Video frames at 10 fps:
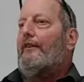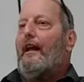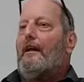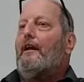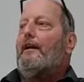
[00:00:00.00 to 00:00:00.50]
Is
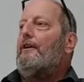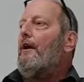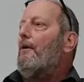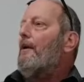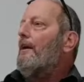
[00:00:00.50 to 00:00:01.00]
that, you
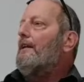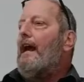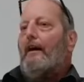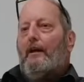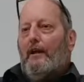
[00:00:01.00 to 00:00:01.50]
know,
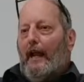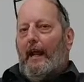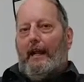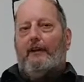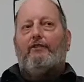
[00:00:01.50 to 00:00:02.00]
yeah,
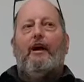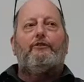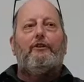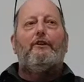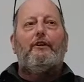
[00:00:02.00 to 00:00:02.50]
it's
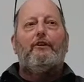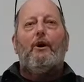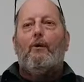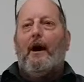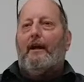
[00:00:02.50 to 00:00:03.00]
our duty to
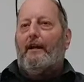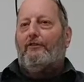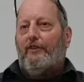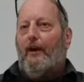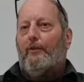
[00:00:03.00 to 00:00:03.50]
go out
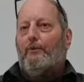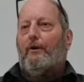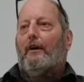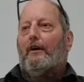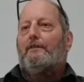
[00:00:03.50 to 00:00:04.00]
and tell the
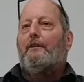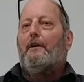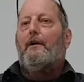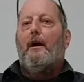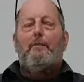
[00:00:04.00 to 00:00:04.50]
world,
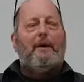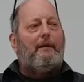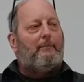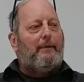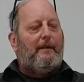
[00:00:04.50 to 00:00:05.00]

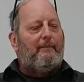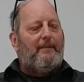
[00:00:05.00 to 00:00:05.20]
but